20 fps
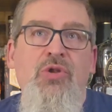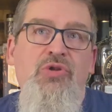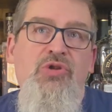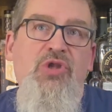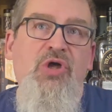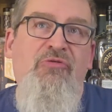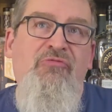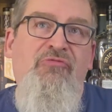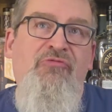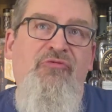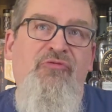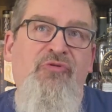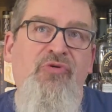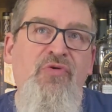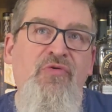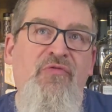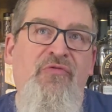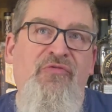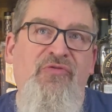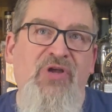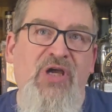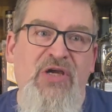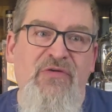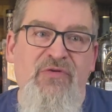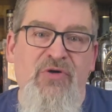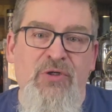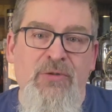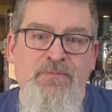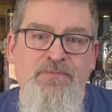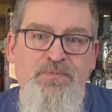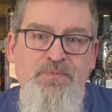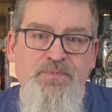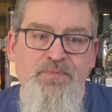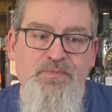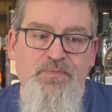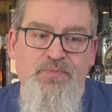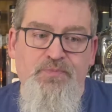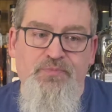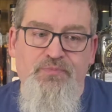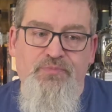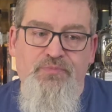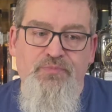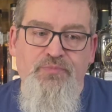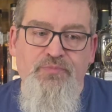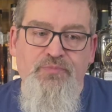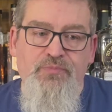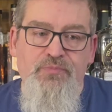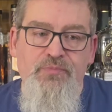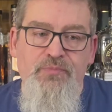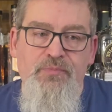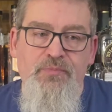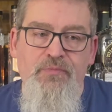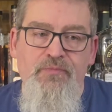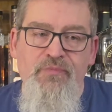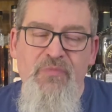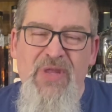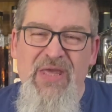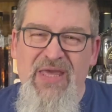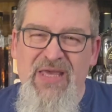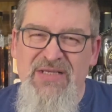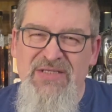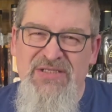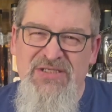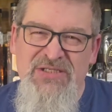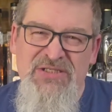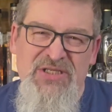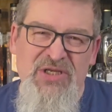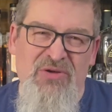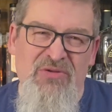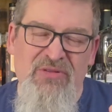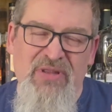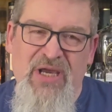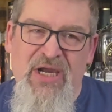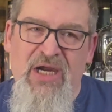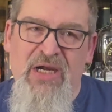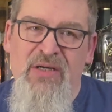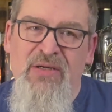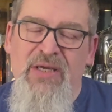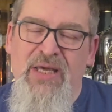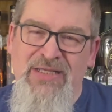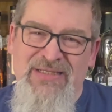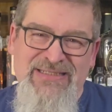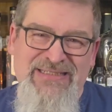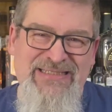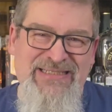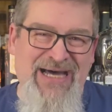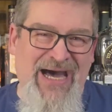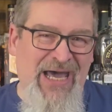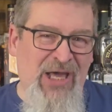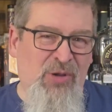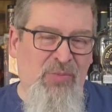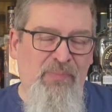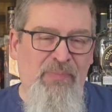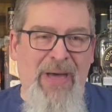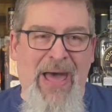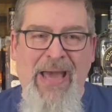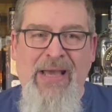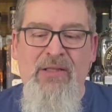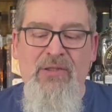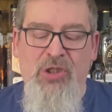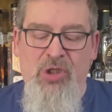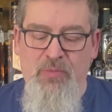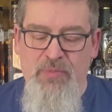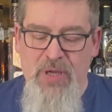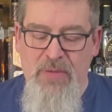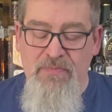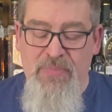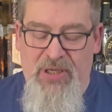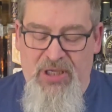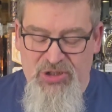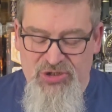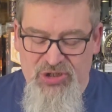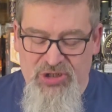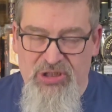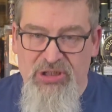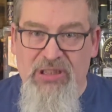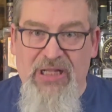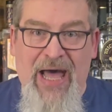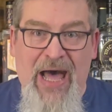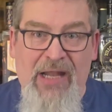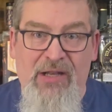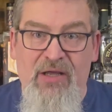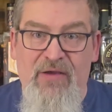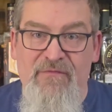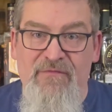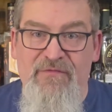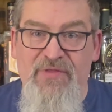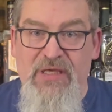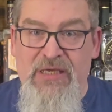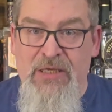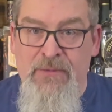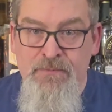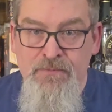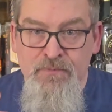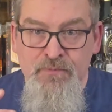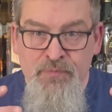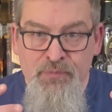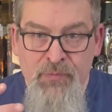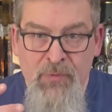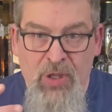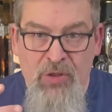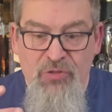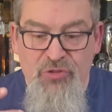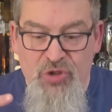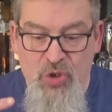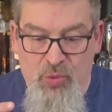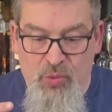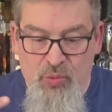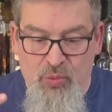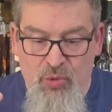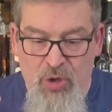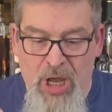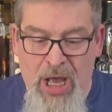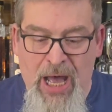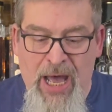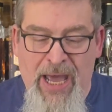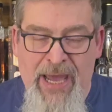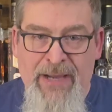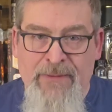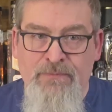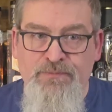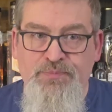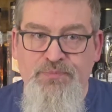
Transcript: The fruit flavor is still there. It's dialed back a little bit because a lot of the rye,